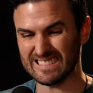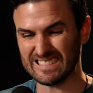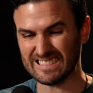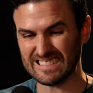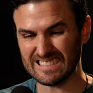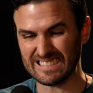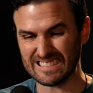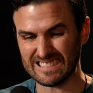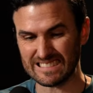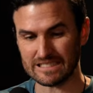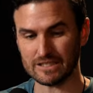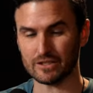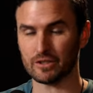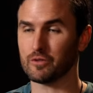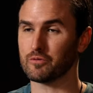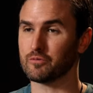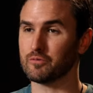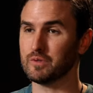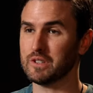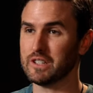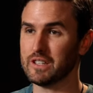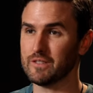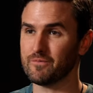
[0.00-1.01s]
oh, I don't
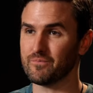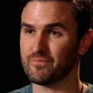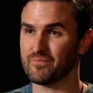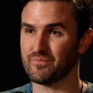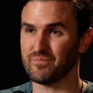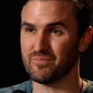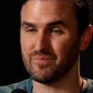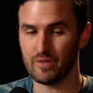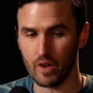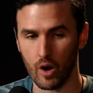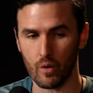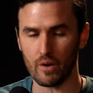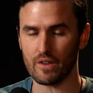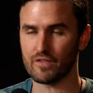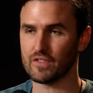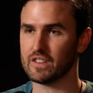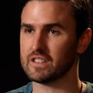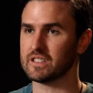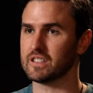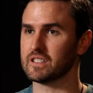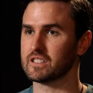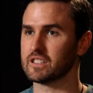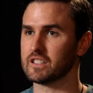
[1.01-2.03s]
really know if
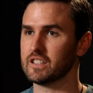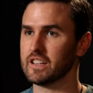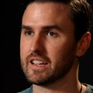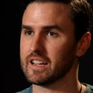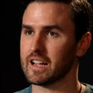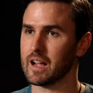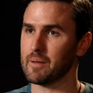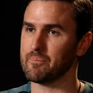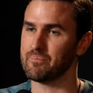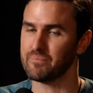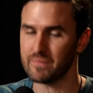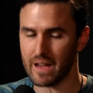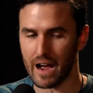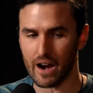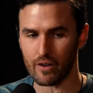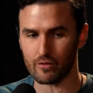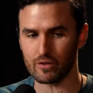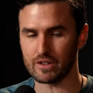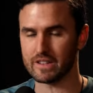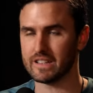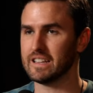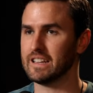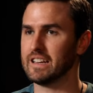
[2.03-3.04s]
this is clicking, I'm not
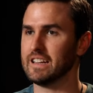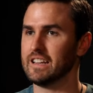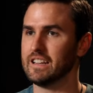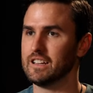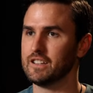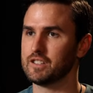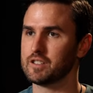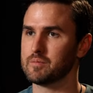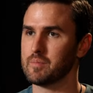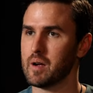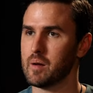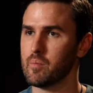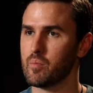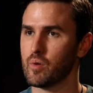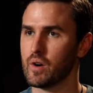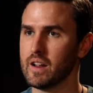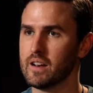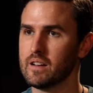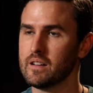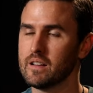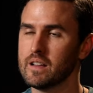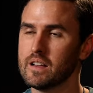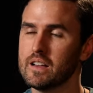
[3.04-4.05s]
really getting it into my
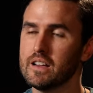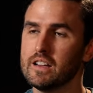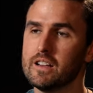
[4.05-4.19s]
brain,